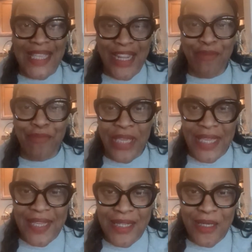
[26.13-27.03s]
to me,
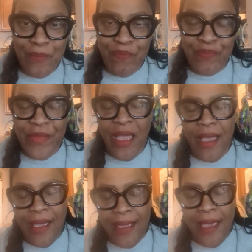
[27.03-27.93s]

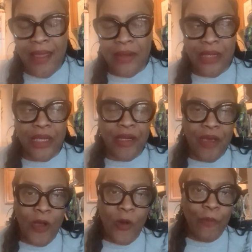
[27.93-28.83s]
hey, Edna,